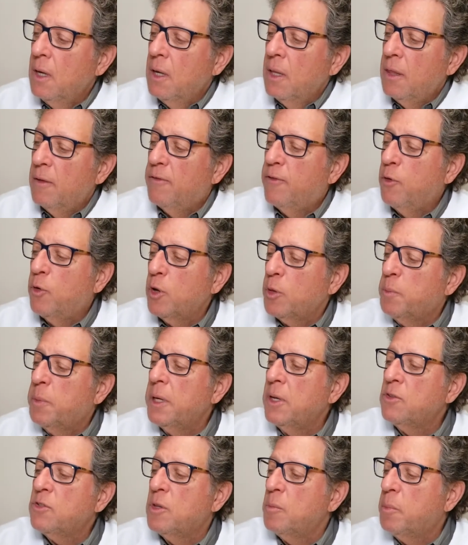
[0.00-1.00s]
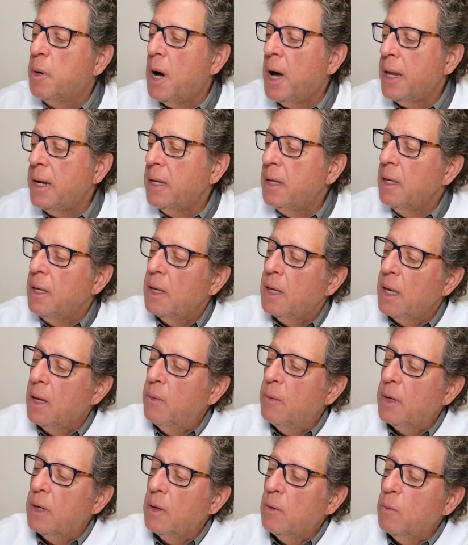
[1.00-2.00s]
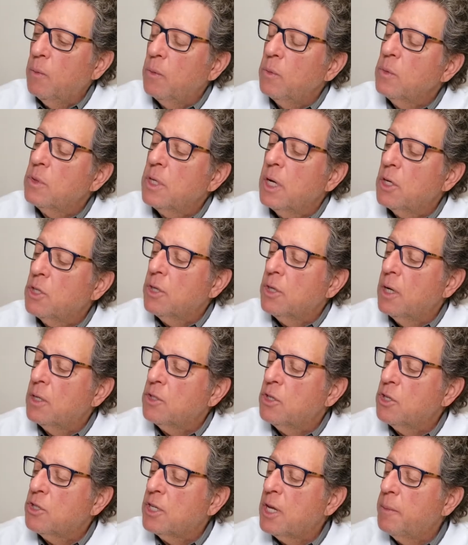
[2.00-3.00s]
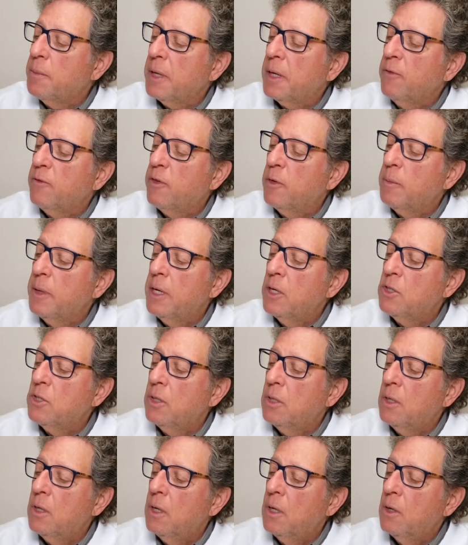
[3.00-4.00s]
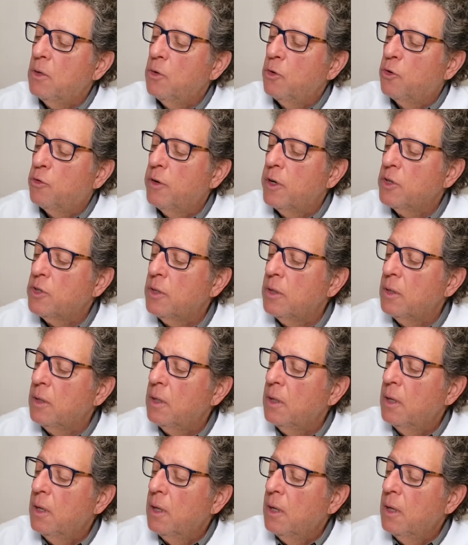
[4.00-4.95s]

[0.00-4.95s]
The 4th B is the body, and we're going to touch systemic inflammation, nutrition,